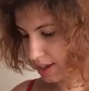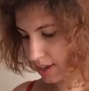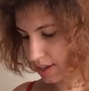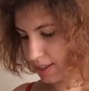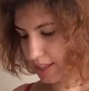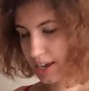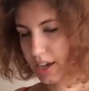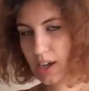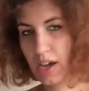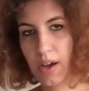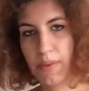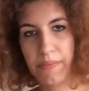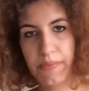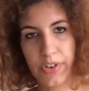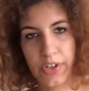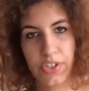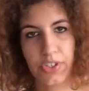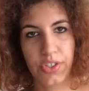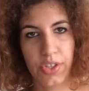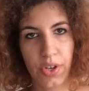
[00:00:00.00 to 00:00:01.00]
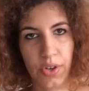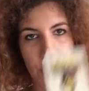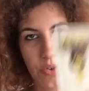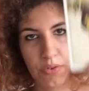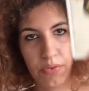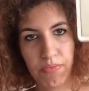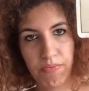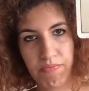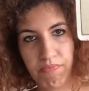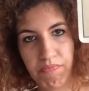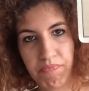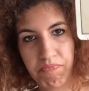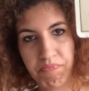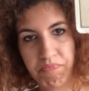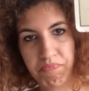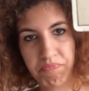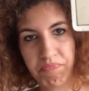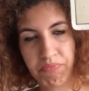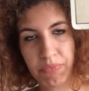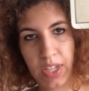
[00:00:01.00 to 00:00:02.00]
like comfort zone
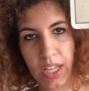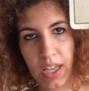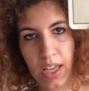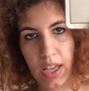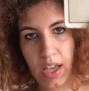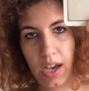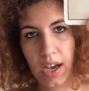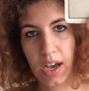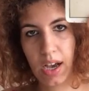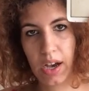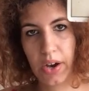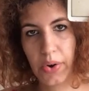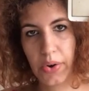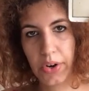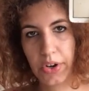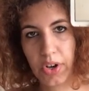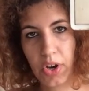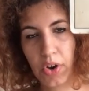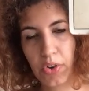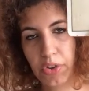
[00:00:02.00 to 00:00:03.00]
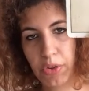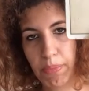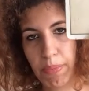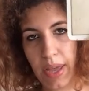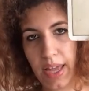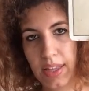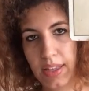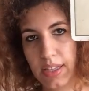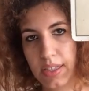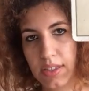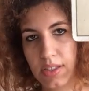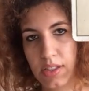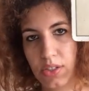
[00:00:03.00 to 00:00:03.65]
or codependent